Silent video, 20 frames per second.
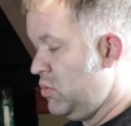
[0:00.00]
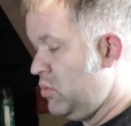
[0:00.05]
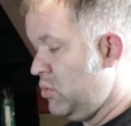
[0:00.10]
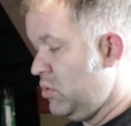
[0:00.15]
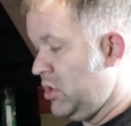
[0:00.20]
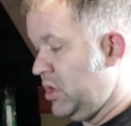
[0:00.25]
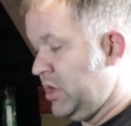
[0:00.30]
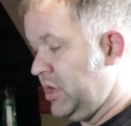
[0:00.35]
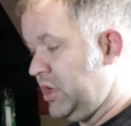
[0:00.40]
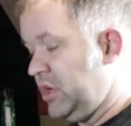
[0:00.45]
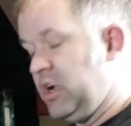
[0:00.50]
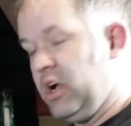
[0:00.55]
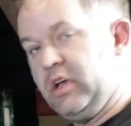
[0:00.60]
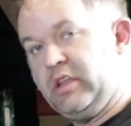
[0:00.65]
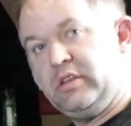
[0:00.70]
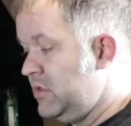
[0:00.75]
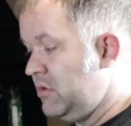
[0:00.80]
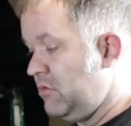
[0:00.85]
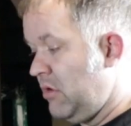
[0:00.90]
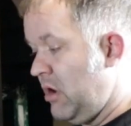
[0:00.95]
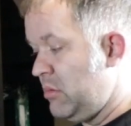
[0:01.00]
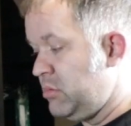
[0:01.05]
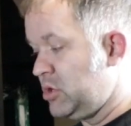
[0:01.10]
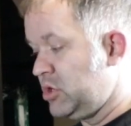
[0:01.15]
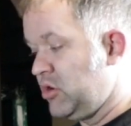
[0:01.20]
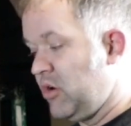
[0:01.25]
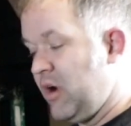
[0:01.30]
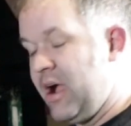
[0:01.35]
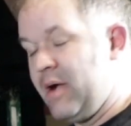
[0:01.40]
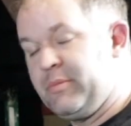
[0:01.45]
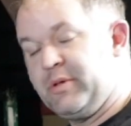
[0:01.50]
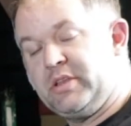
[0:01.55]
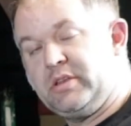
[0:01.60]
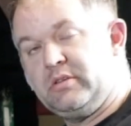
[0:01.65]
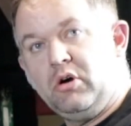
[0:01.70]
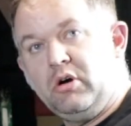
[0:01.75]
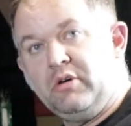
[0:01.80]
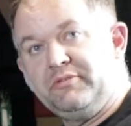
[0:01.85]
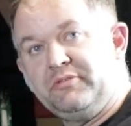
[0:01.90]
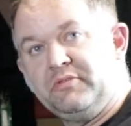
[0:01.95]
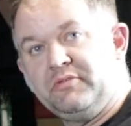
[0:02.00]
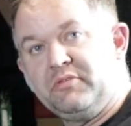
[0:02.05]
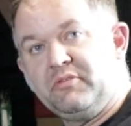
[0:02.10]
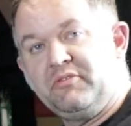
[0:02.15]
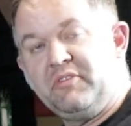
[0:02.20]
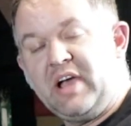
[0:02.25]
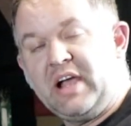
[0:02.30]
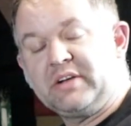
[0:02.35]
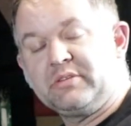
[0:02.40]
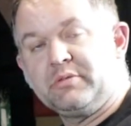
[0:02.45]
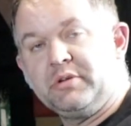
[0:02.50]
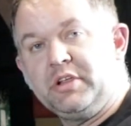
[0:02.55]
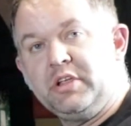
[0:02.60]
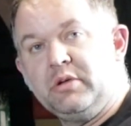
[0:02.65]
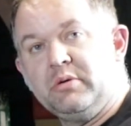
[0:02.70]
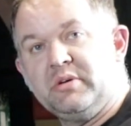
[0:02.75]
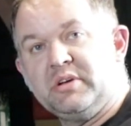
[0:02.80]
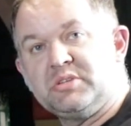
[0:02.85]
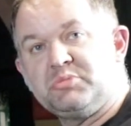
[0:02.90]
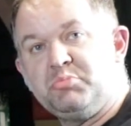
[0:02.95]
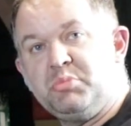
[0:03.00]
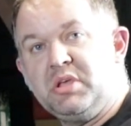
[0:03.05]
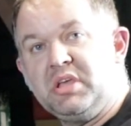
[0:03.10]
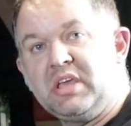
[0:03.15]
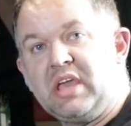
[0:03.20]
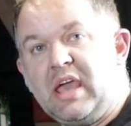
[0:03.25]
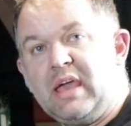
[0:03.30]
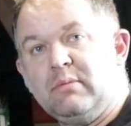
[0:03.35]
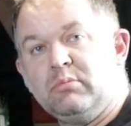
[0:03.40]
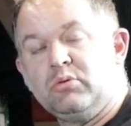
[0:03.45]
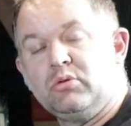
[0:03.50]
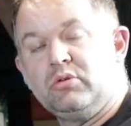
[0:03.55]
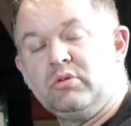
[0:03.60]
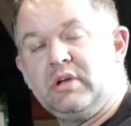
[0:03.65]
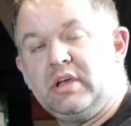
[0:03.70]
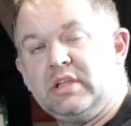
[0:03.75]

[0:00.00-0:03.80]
we're going to cut the rubber grommet off of the factory USB cable